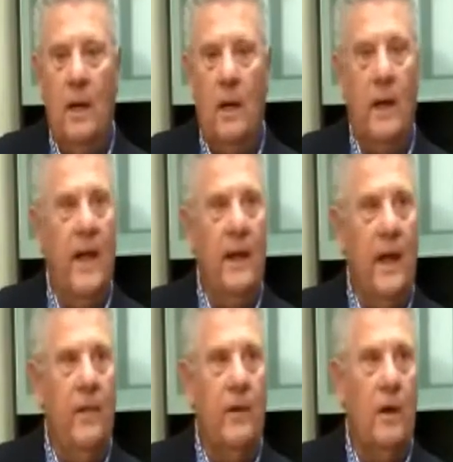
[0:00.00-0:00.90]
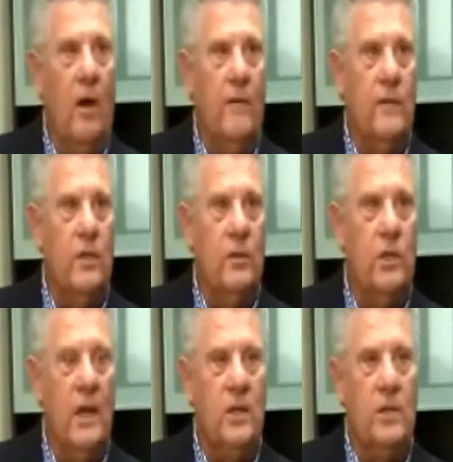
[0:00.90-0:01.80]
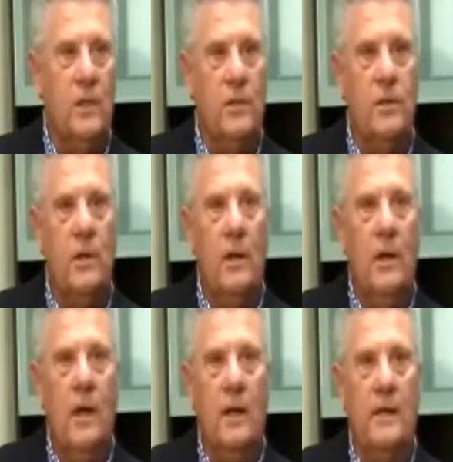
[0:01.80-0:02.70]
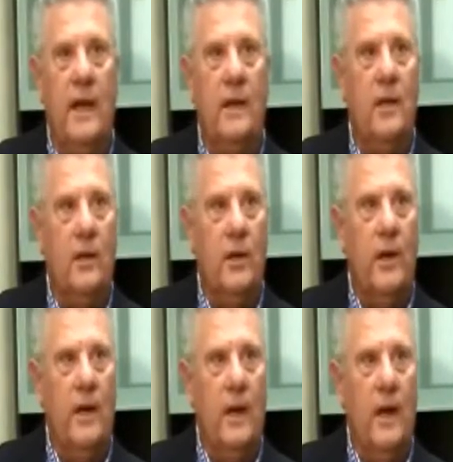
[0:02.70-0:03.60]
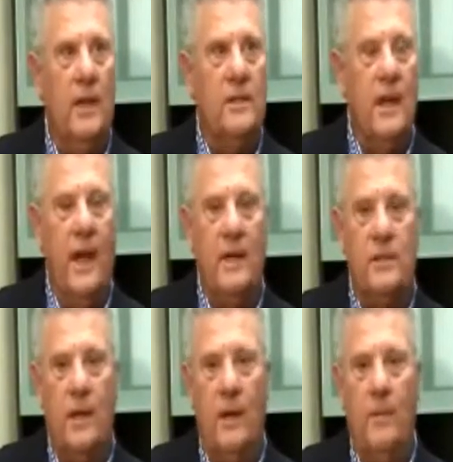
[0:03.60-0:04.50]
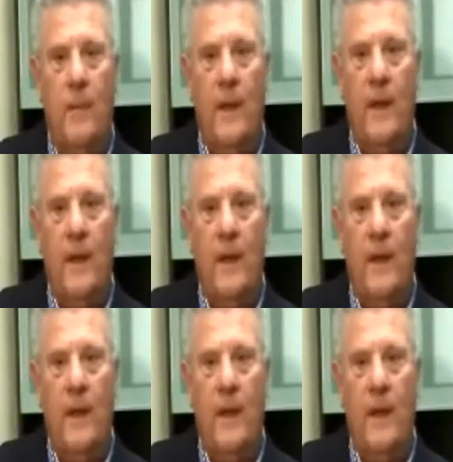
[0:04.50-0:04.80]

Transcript: and other golf associations uh, tend to look at us as a uh,